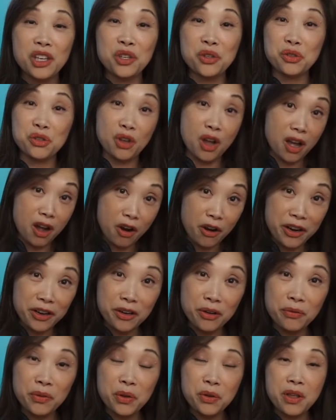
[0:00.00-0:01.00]
you saw our
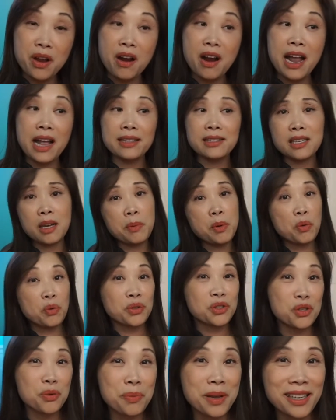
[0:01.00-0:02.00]
interview there and tell me what
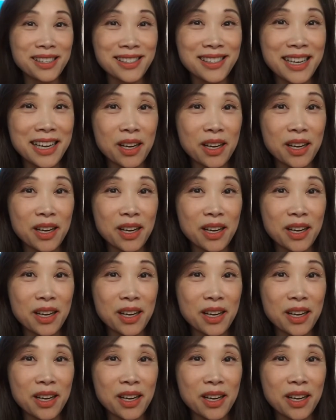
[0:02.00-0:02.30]
was your biggest